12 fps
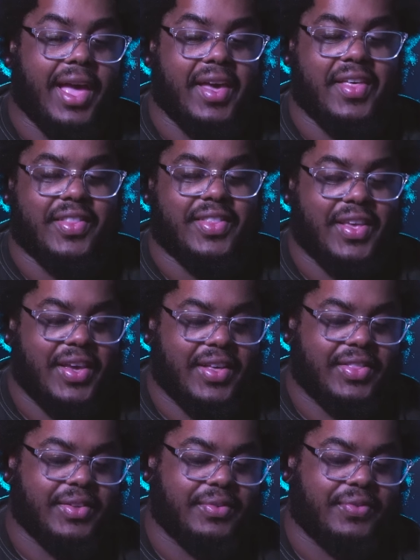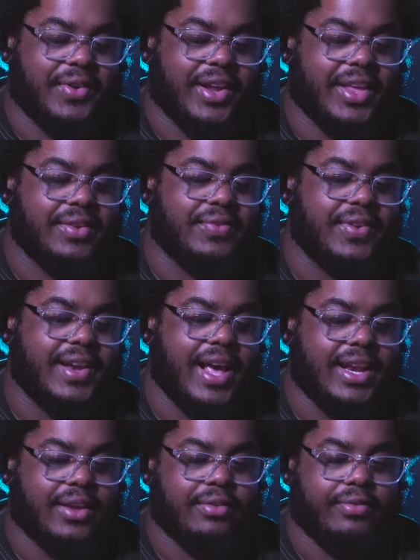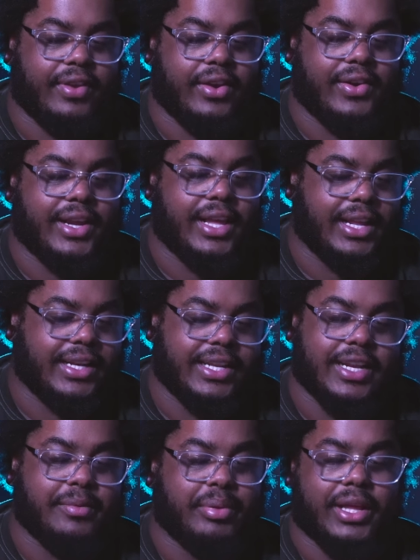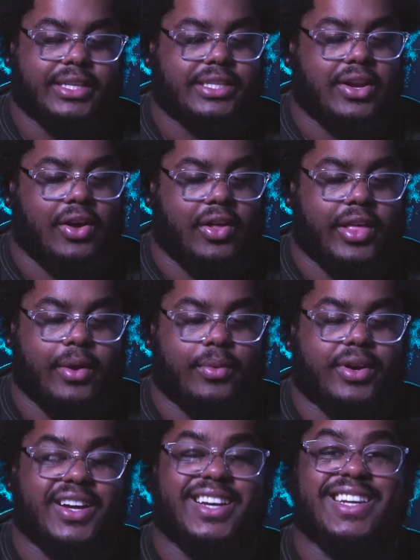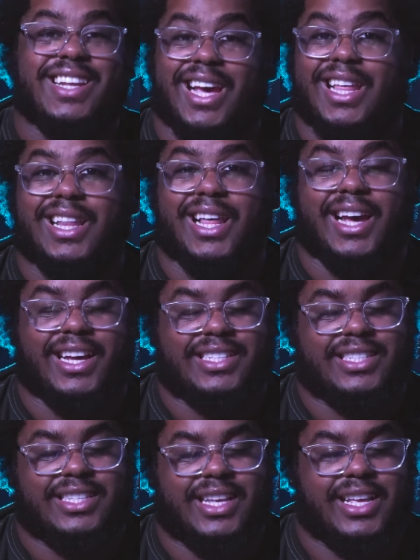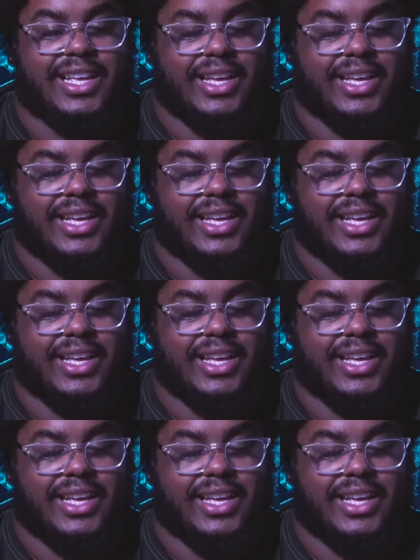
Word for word: and the freaking Fnatic Fury didn't place at all. They were in dead last.